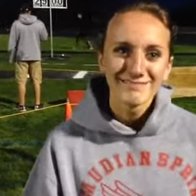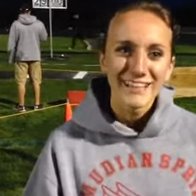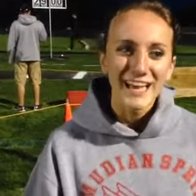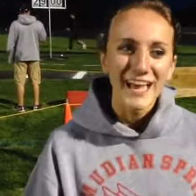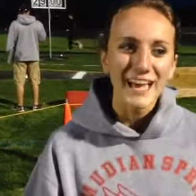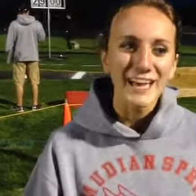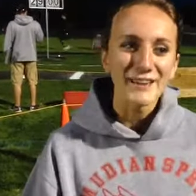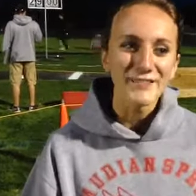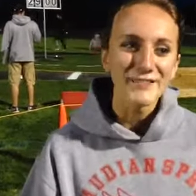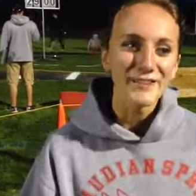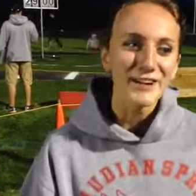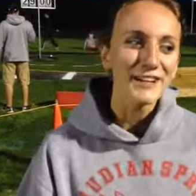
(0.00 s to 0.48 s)

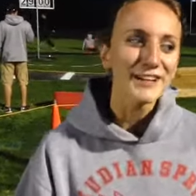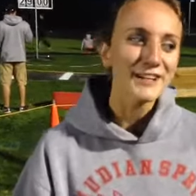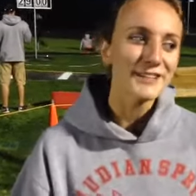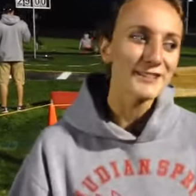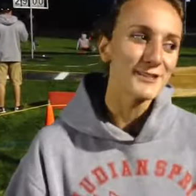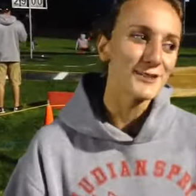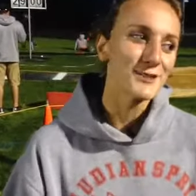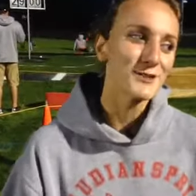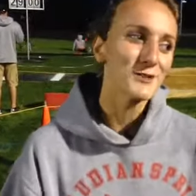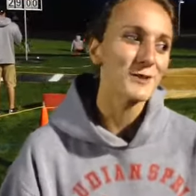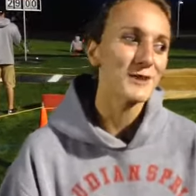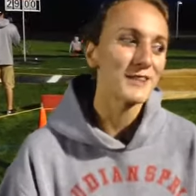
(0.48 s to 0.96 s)
hey, if I got
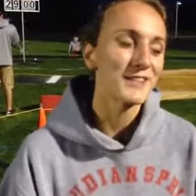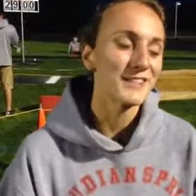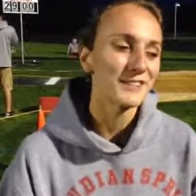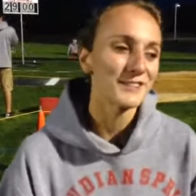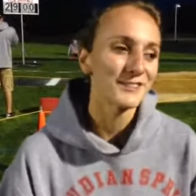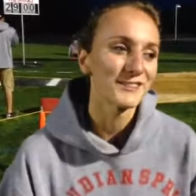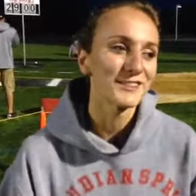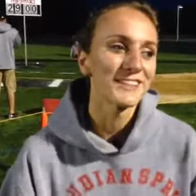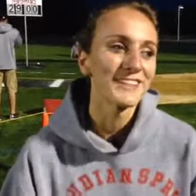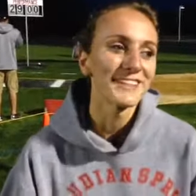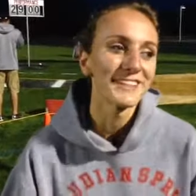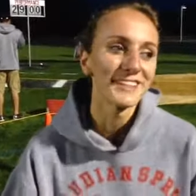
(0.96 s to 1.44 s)
through
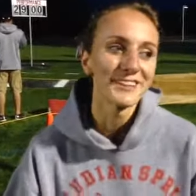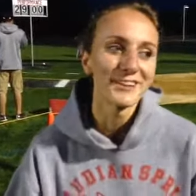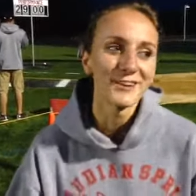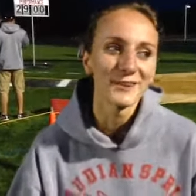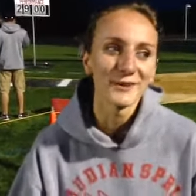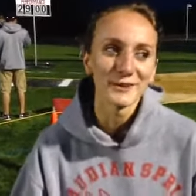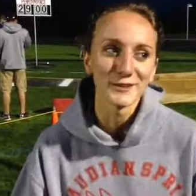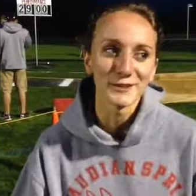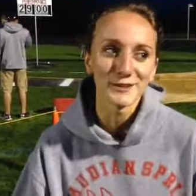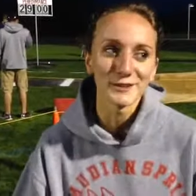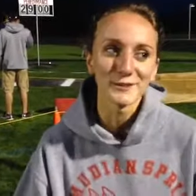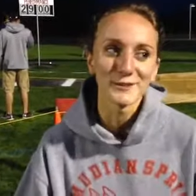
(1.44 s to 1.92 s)
23 here
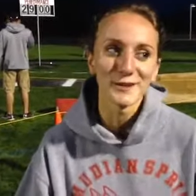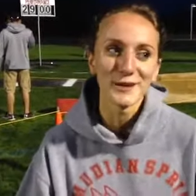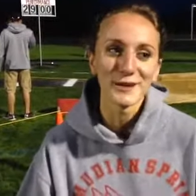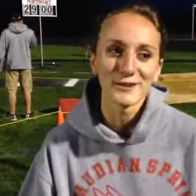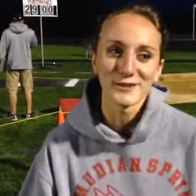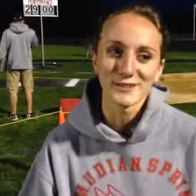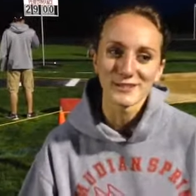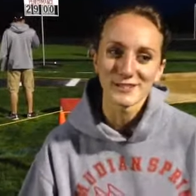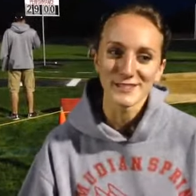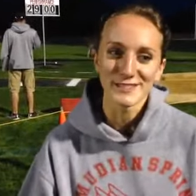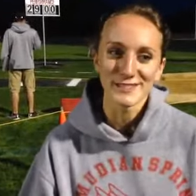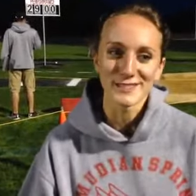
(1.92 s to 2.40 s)
on two
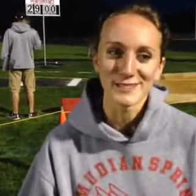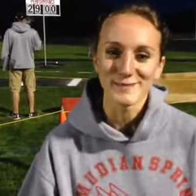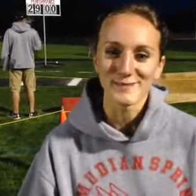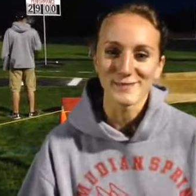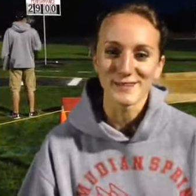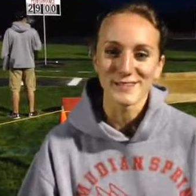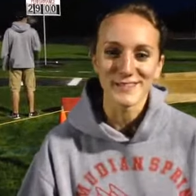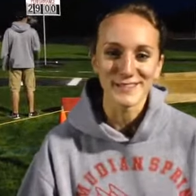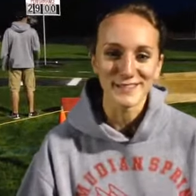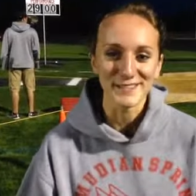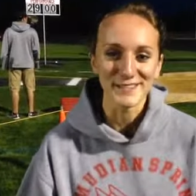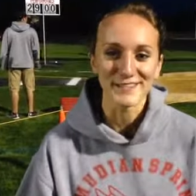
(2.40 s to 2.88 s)
hours of sleep,
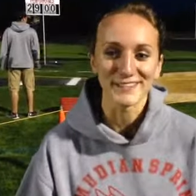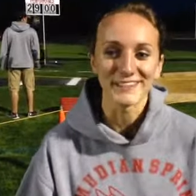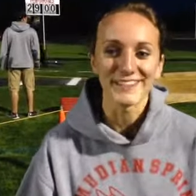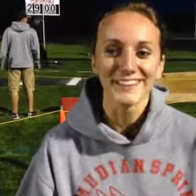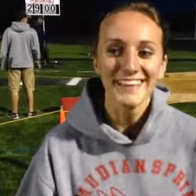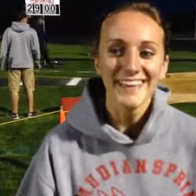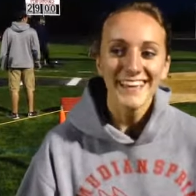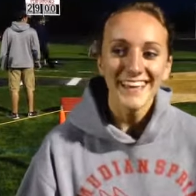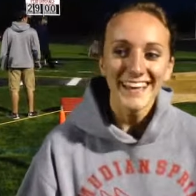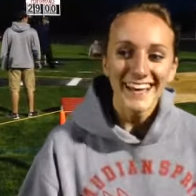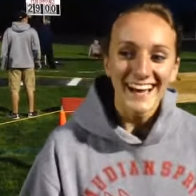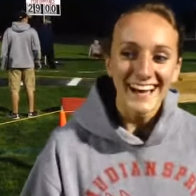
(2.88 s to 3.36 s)
I think
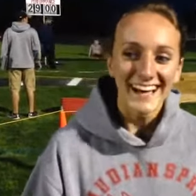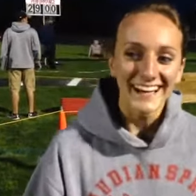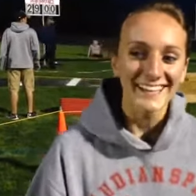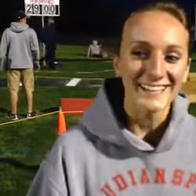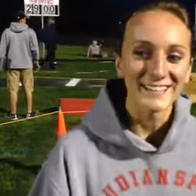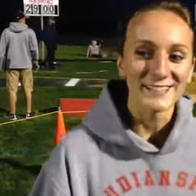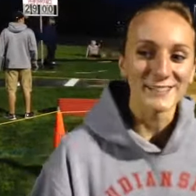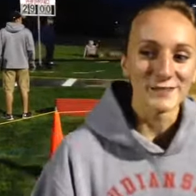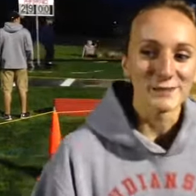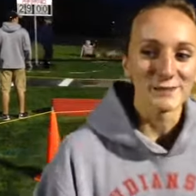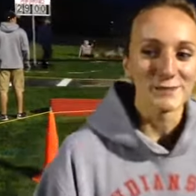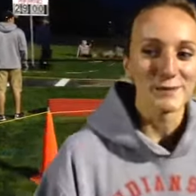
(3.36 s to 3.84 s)
I
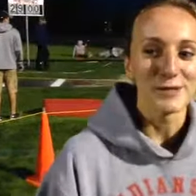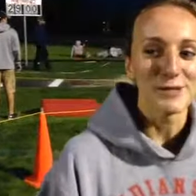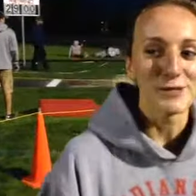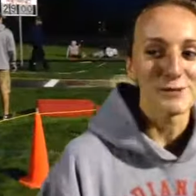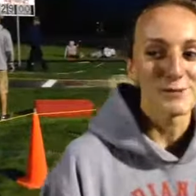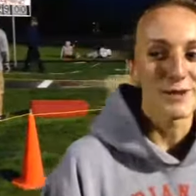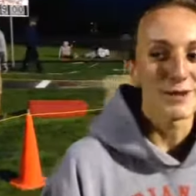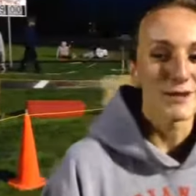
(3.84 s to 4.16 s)
can do much